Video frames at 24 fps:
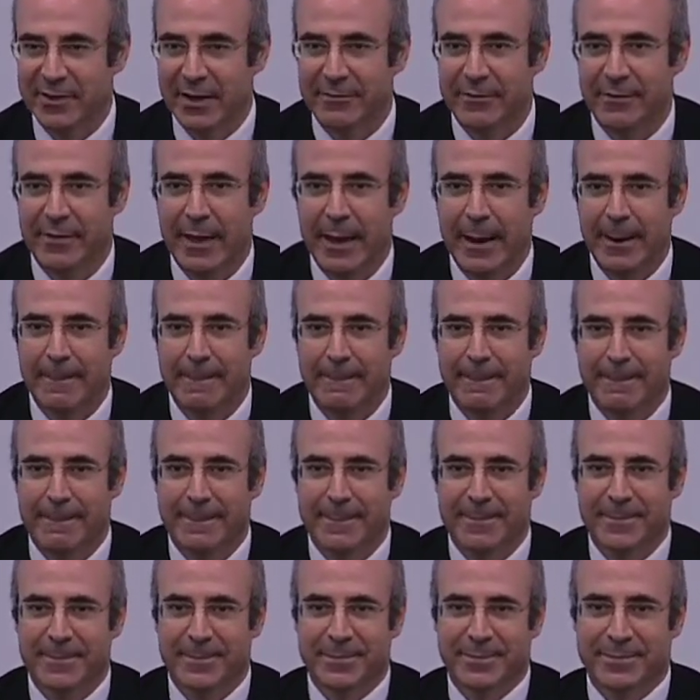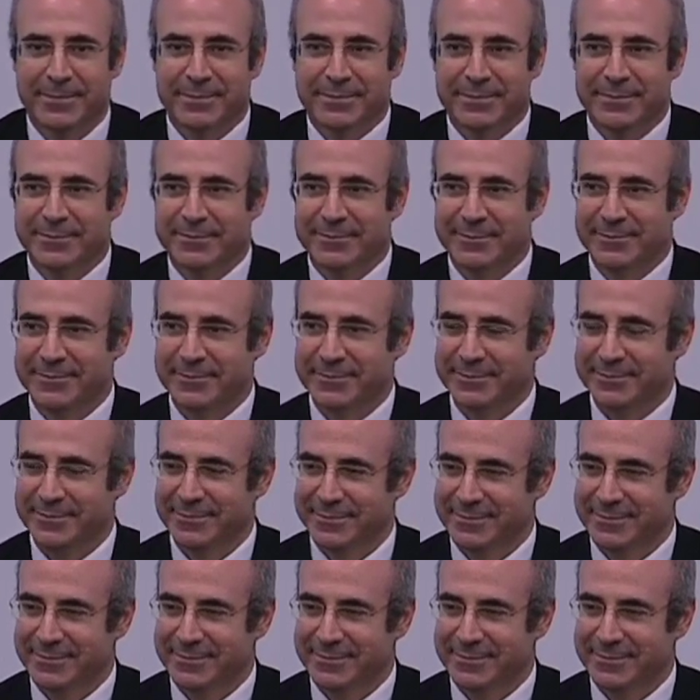after that.